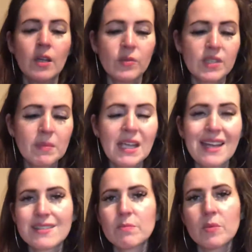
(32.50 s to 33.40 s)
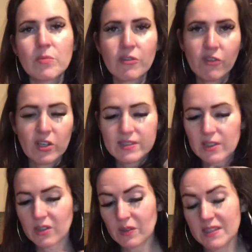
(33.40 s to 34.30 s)
something hasn't been providing
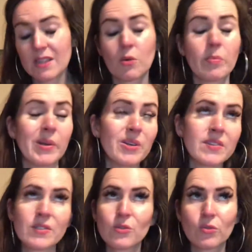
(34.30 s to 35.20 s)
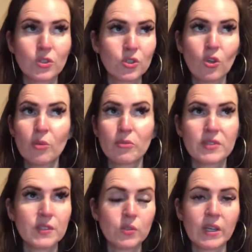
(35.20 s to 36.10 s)
you, it's either a person or a job or a
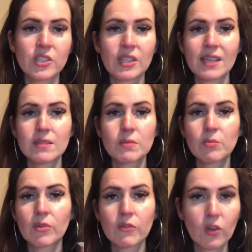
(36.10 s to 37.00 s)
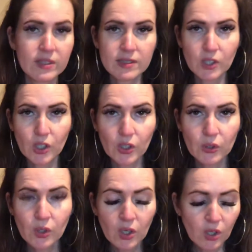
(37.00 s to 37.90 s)
situation, hasn't been providing you
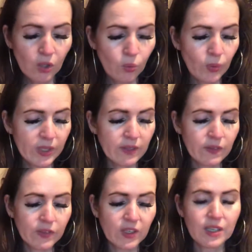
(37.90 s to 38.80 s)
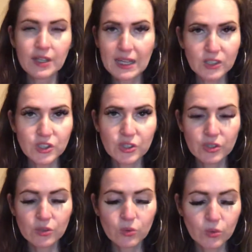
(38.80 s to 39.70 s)
with the
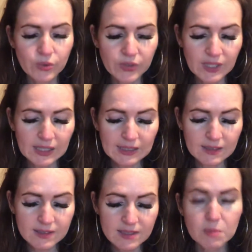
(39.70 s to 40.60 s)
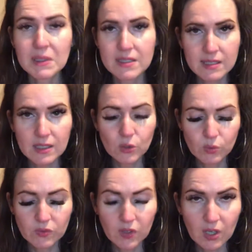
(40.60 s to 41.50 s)
connection or the stability you would
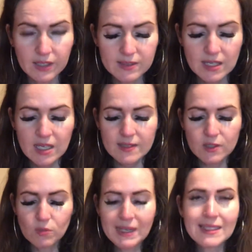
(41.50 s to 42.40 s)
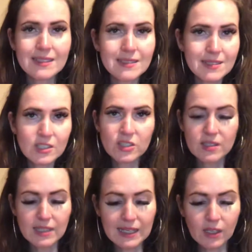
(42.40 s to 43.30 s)
have liked. So you're making a decision
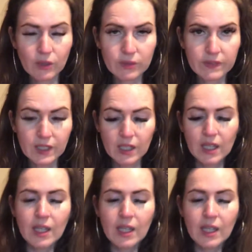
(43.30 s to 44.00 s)
to let go of it.